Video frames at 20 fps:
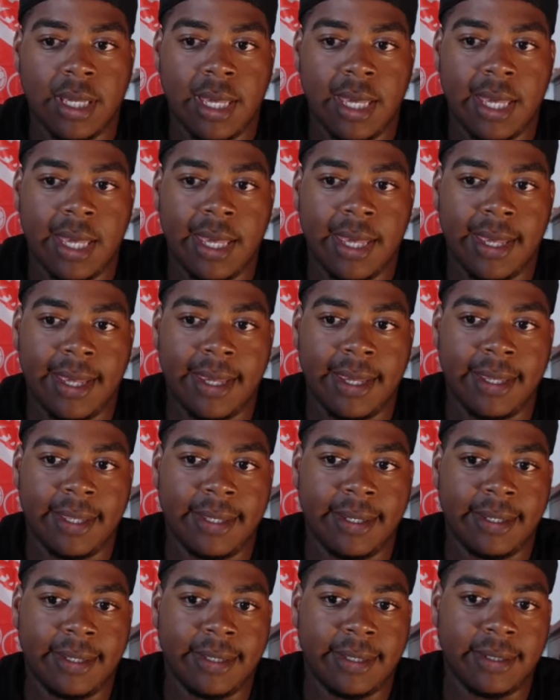
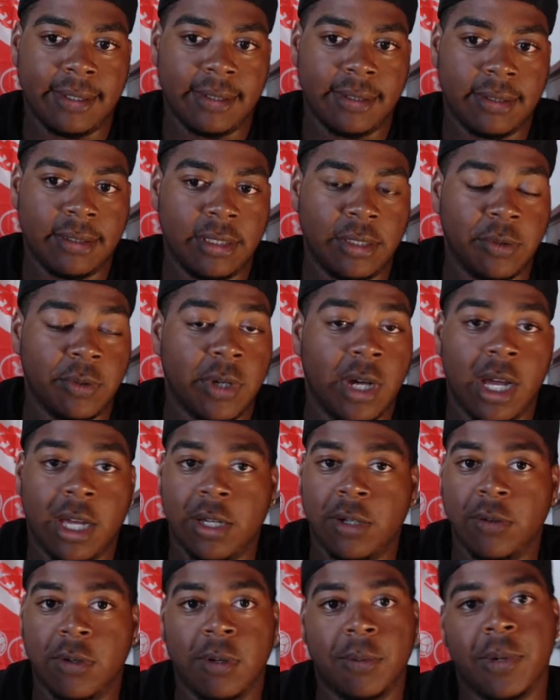And Lukaku
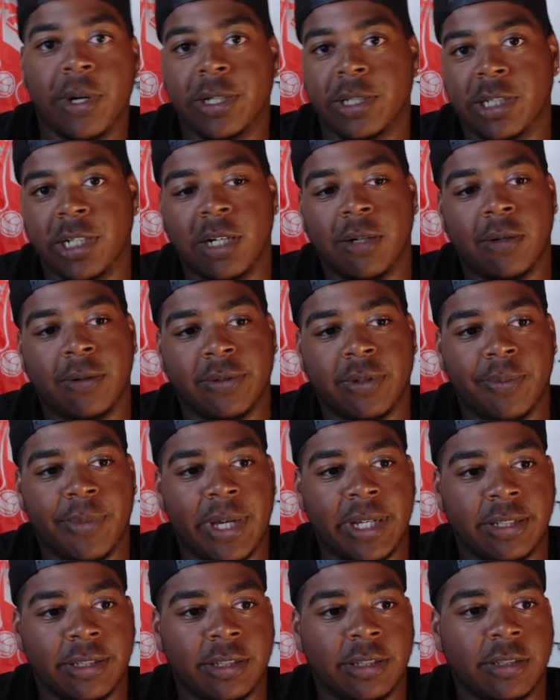or Martial off the
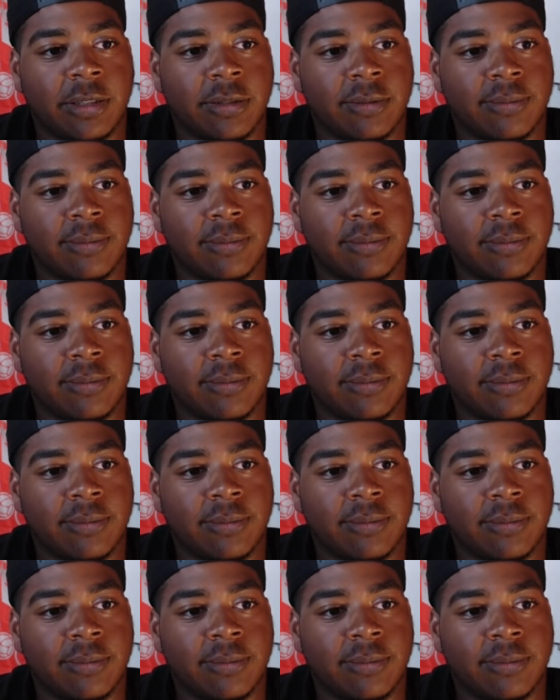bench.